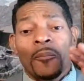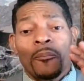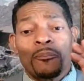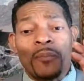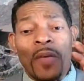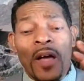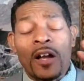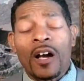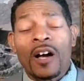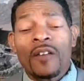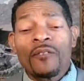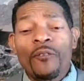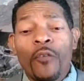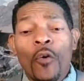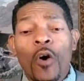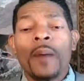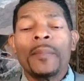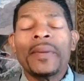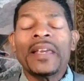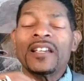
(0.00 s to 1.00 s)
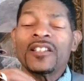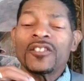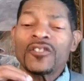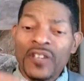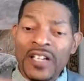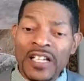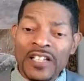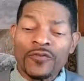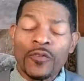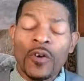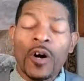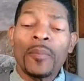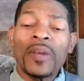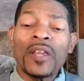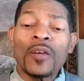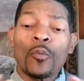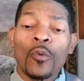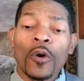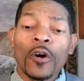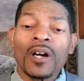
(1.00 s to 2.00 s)
The conforming and
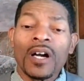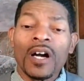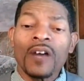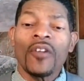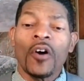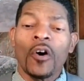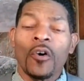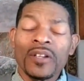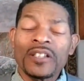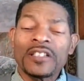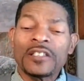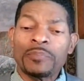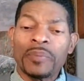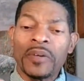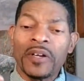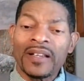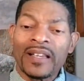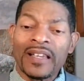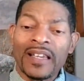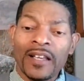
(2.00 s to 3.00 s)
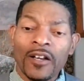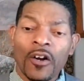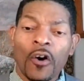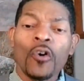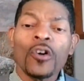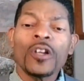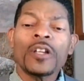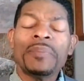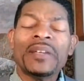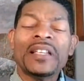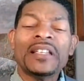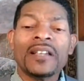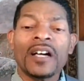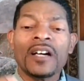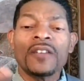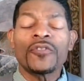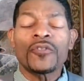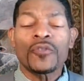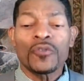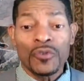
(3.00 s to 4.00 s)
transforming work of the Holy Spirit can only be
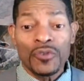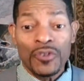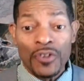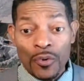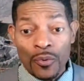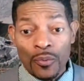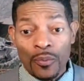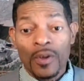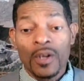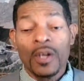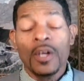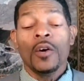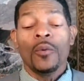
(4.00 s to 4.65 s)
done through you